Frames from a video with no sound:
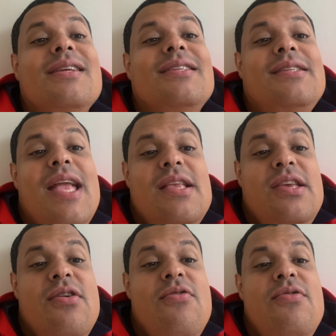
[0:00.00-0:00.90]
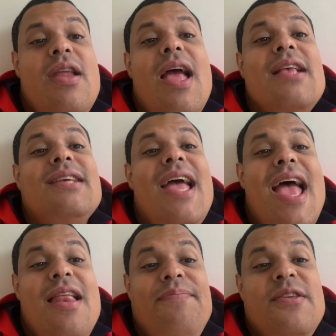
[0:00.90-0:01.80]
Stay tuned as I
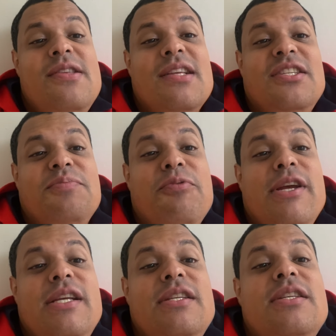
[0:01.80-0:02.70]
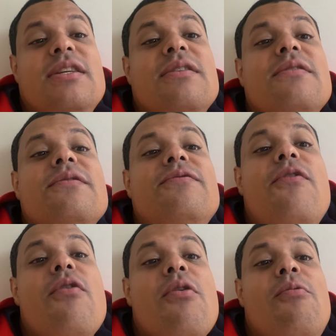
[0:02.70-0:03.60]
head up to Dutch Springs
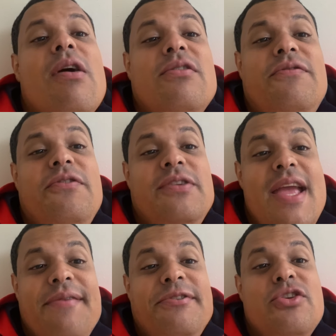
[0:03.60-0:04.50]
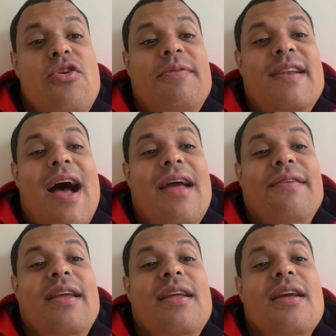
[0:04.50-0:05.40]
for a wonderful day of scuba
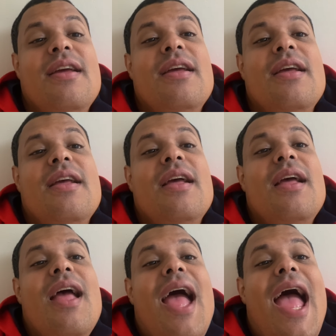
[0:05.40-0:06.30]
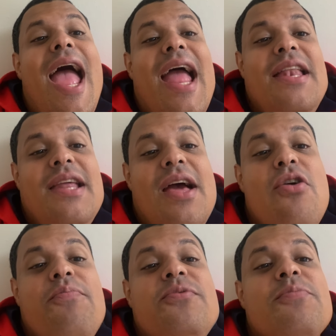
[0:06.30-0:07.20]
diving. And I
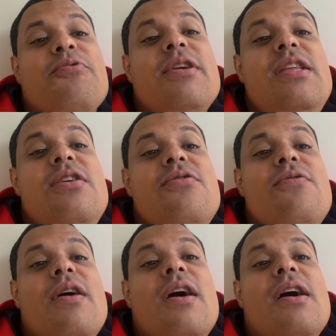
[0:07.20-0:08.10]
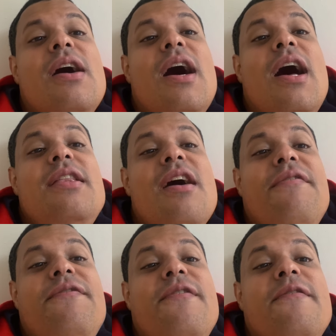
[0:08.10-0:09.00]
hope to bring you
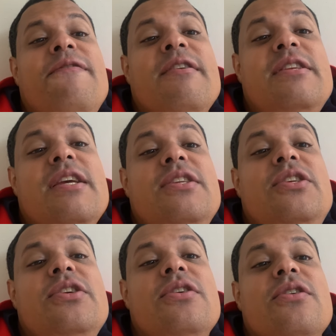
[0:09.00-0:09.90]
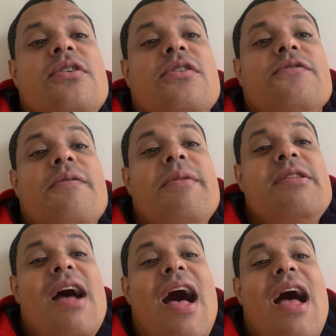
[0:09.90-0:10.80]
enough footage from the
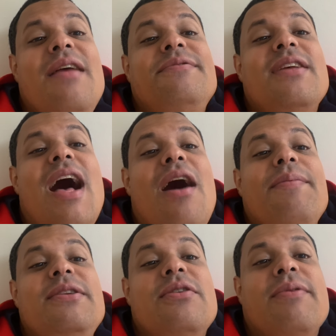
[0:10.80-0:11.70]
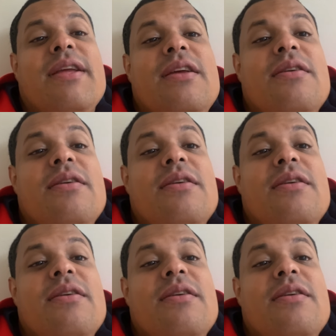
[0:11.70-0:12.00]
dives I'll be doing.